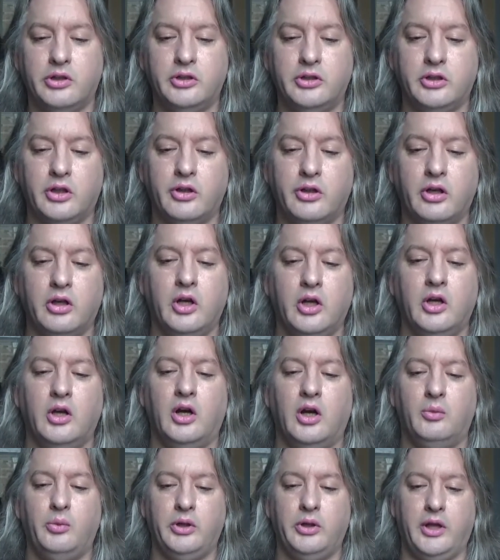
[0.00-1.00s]
on each other,
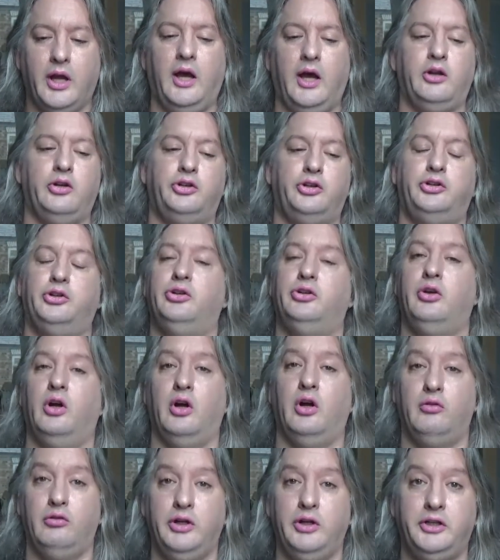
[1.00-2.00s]
and we can and should
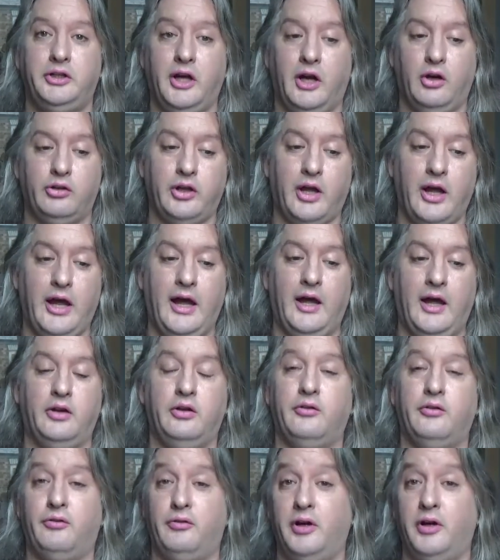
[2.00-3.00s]
reach out a
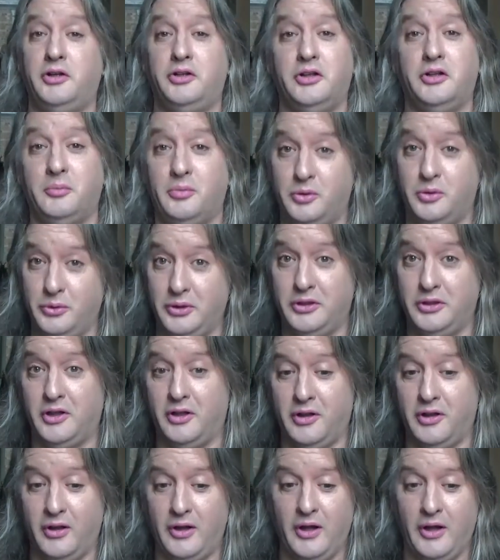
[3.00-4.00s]
hand of friendship to each
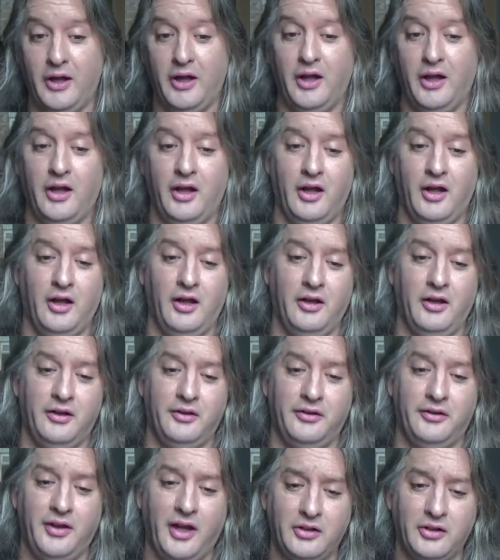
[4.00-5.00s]
other.
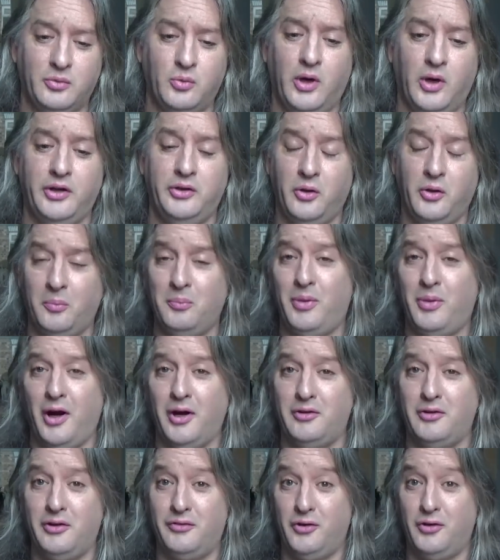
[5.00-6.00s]
That's why
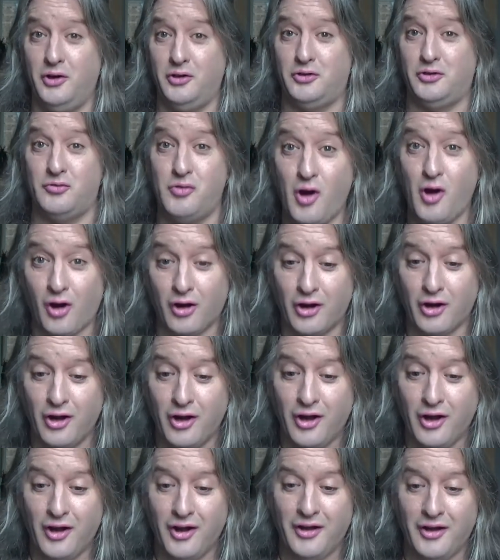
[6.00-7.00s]
non-binary folks rock.
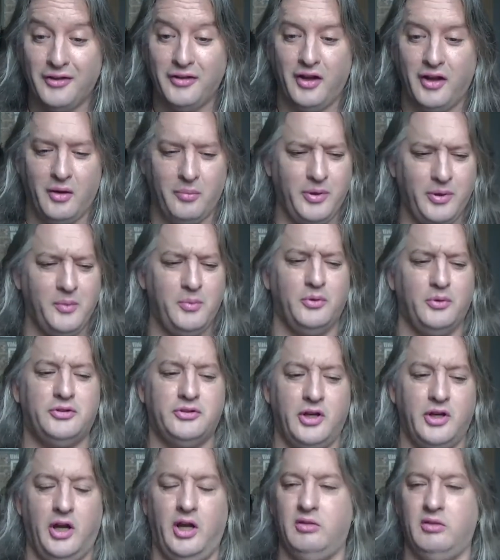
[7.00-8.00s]
They are people
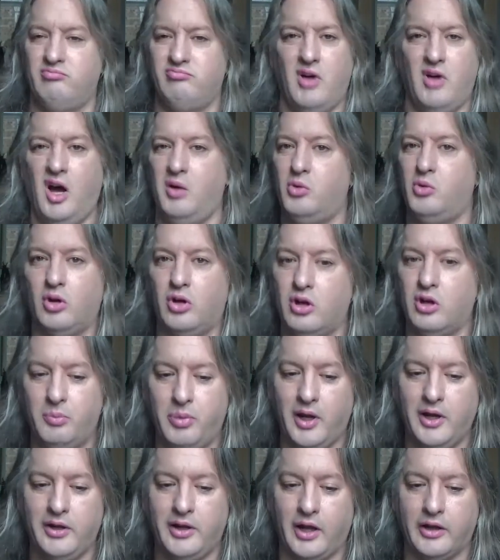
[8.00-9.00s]
saying, I'm not going to
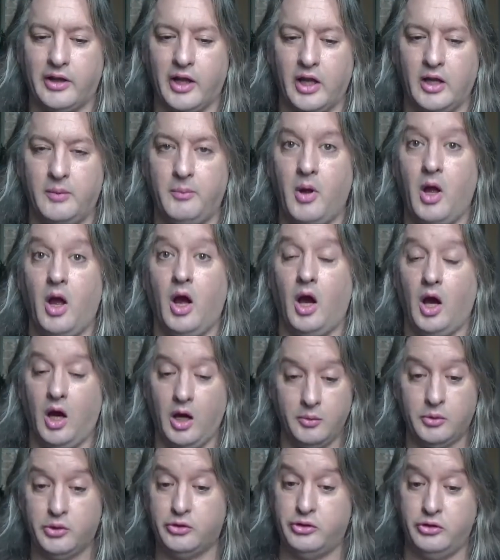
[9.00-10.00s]
play that game,
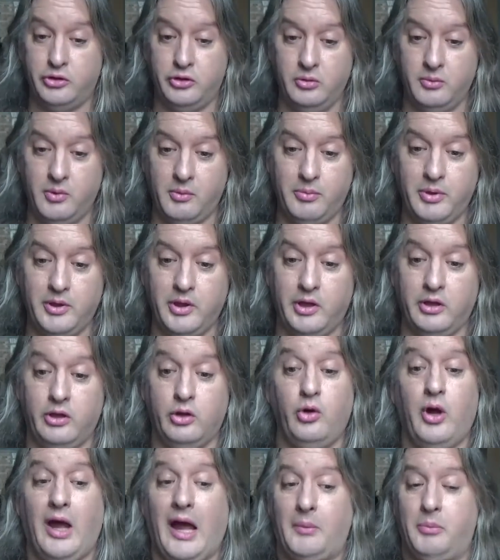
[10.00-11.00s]
I'm just a human being
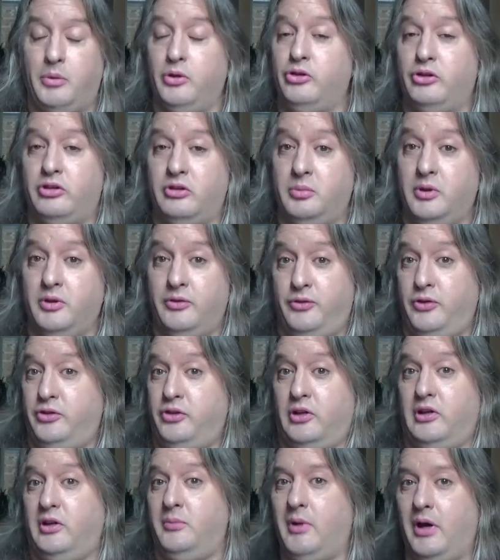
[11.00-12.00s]
who happens to be
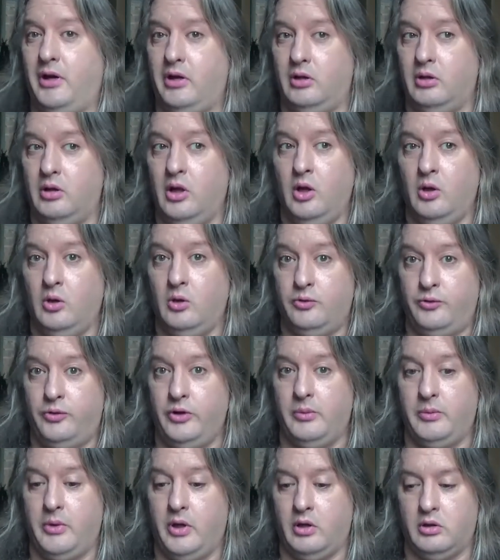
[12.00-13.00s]
physically male, or
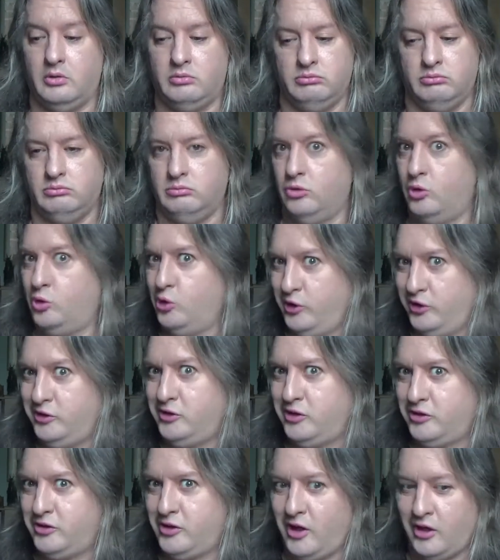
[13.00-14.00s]
female, or
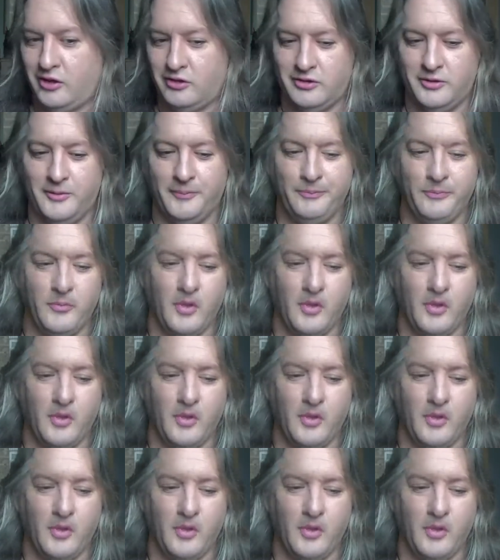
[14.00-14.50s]
intersex.